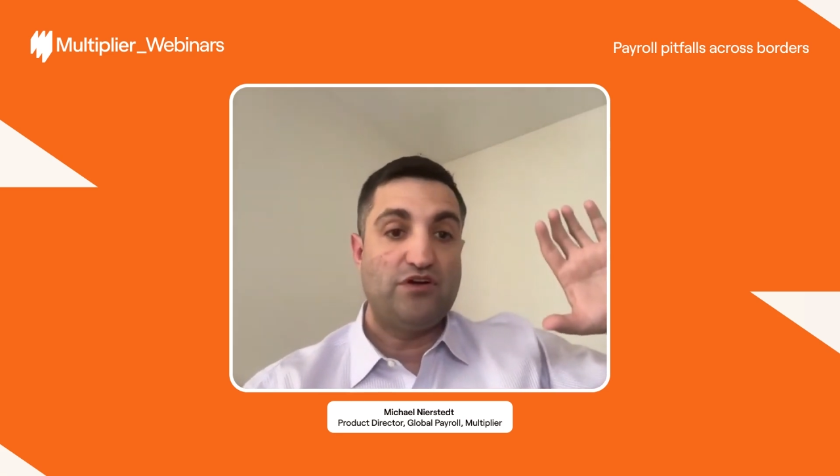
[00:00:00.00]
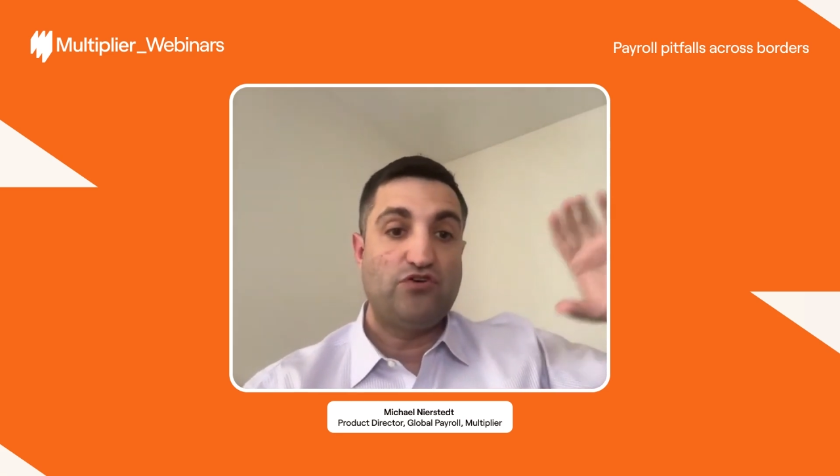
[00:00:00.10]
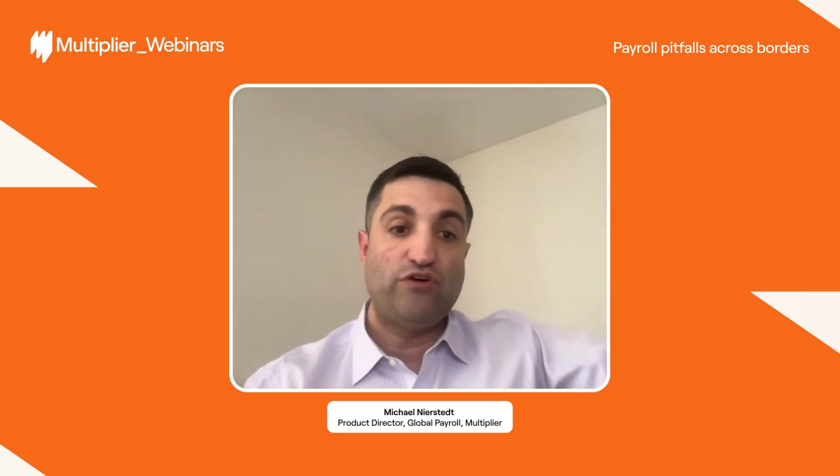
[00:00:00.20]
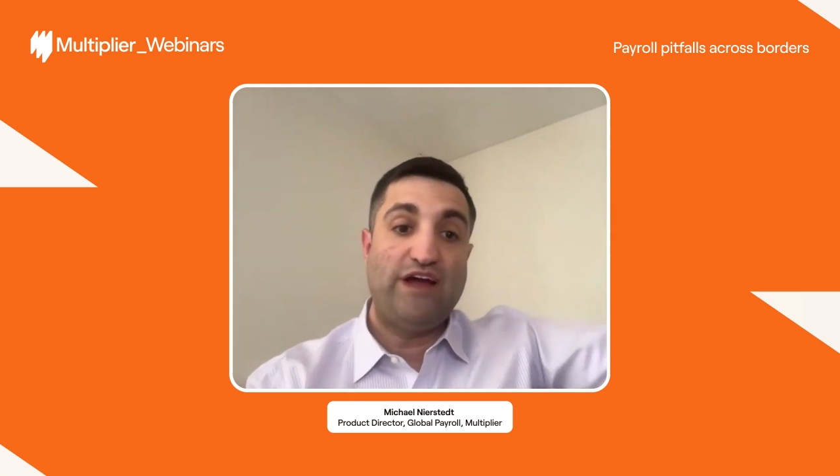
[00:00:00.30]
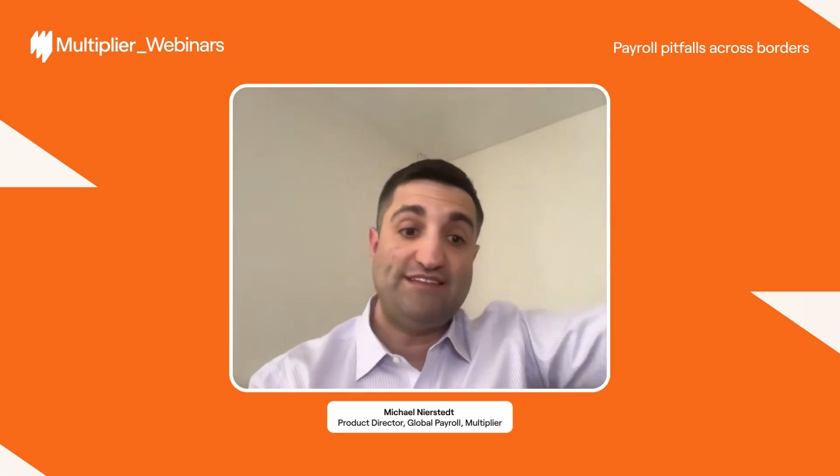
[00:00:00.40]

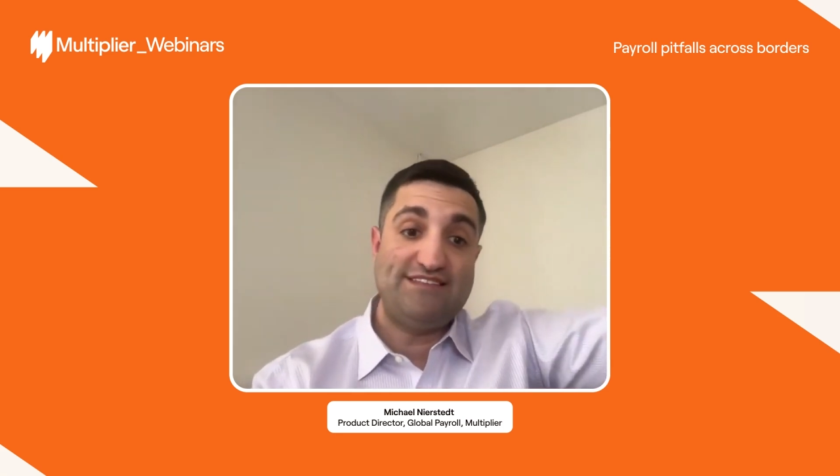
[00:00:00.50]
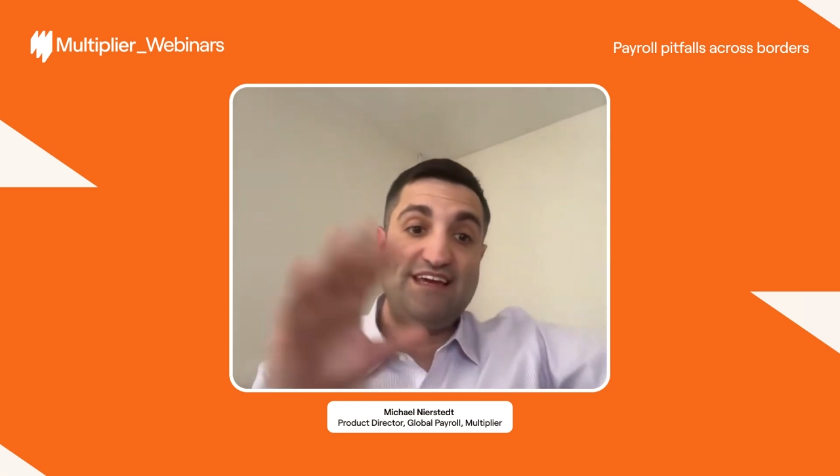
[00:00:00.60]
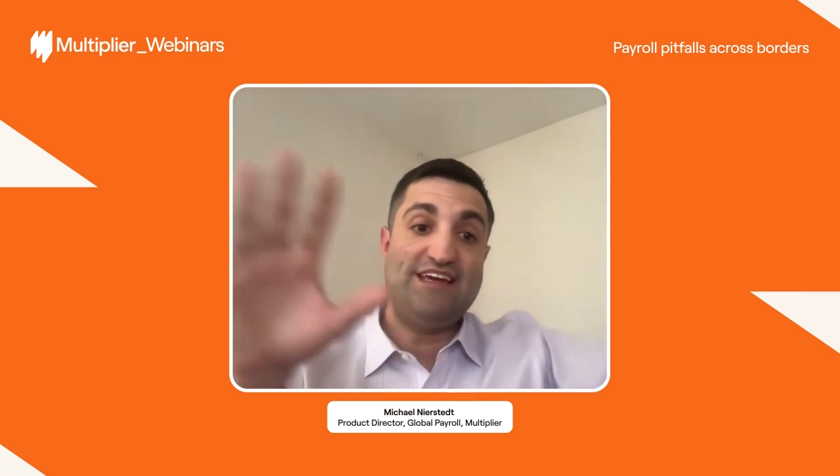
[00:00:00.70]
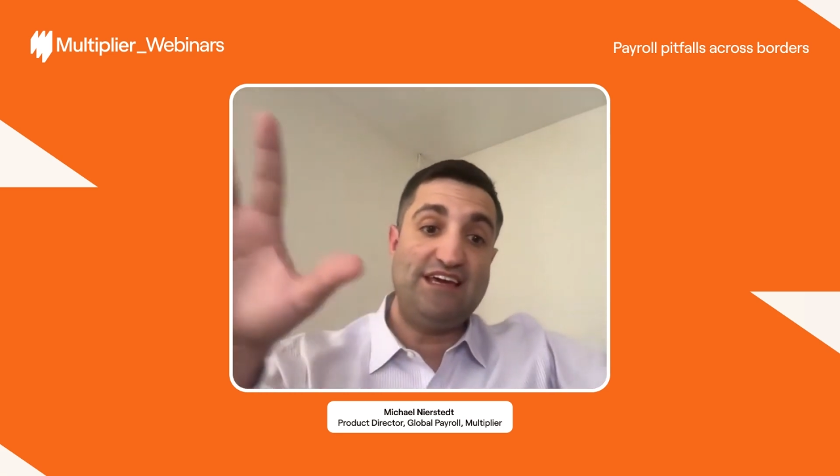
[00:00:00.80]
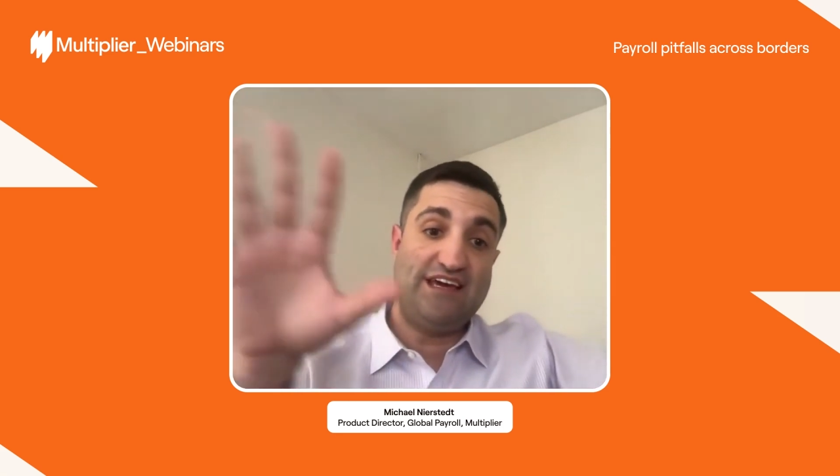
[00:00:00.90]
create
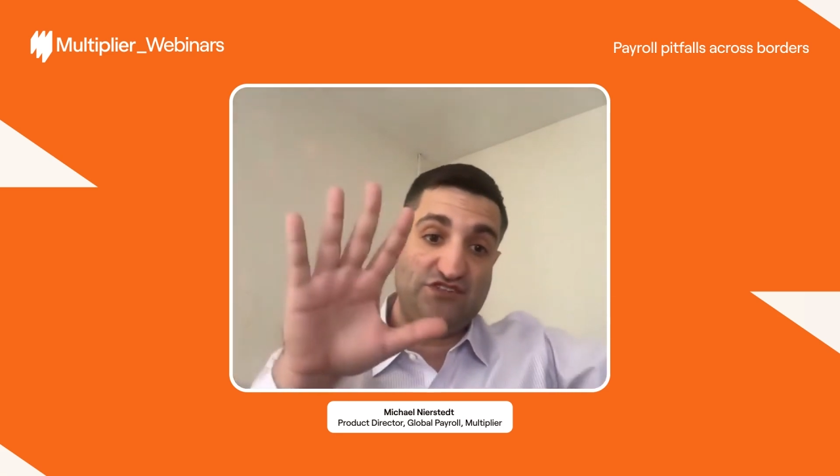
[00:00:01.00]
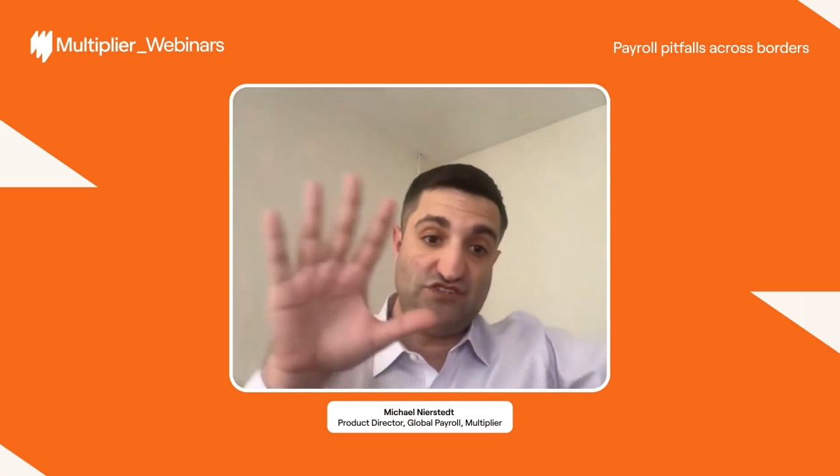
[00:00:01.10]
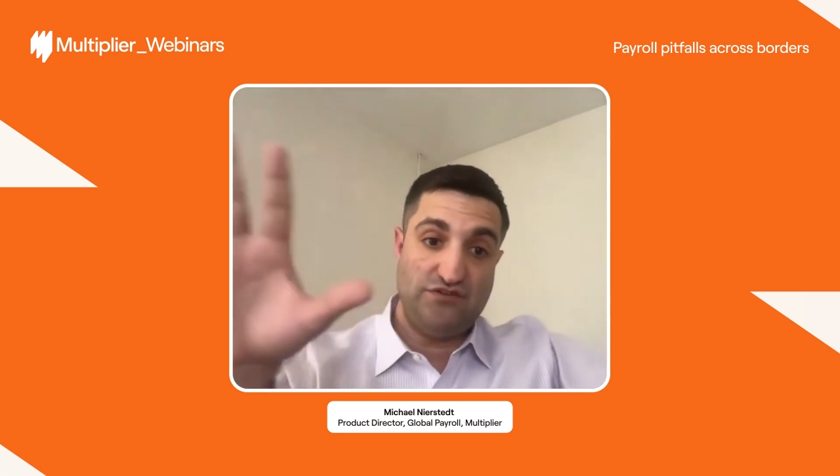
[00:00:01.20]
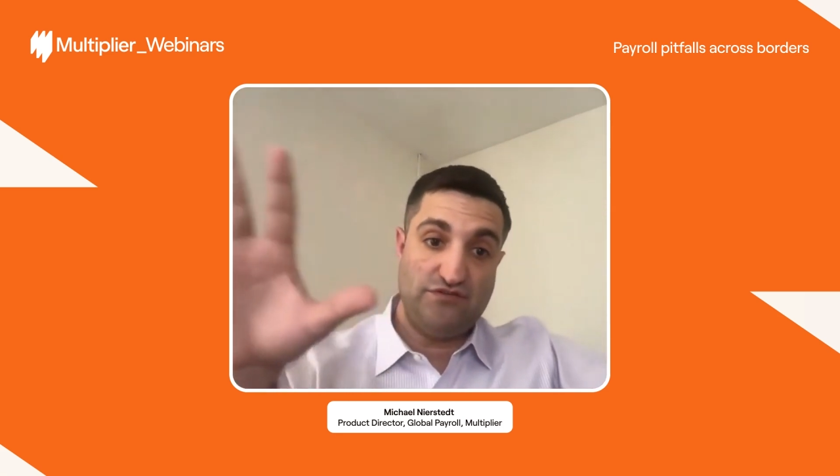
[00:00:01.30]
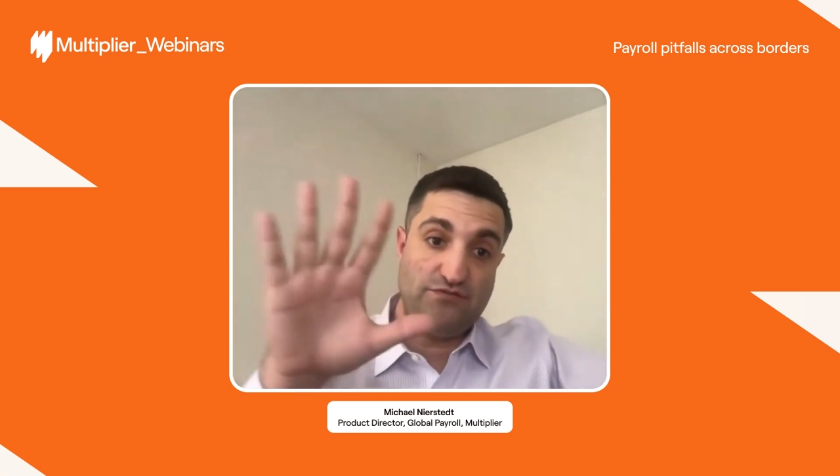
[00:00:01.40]
syncing
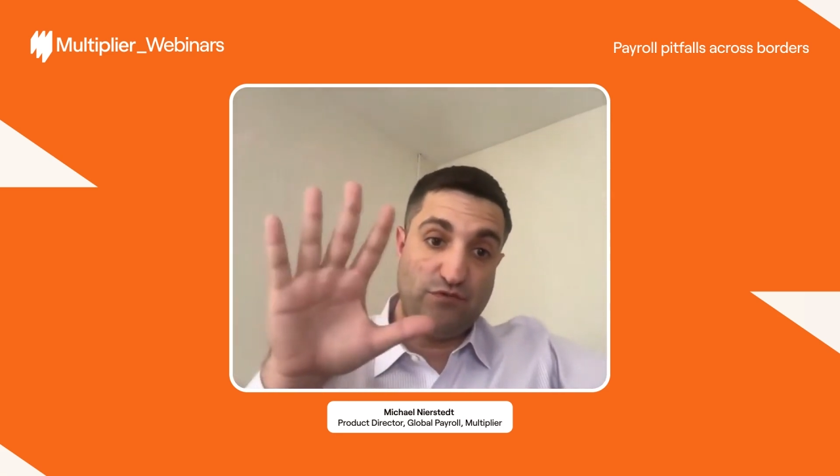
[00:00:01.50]
issues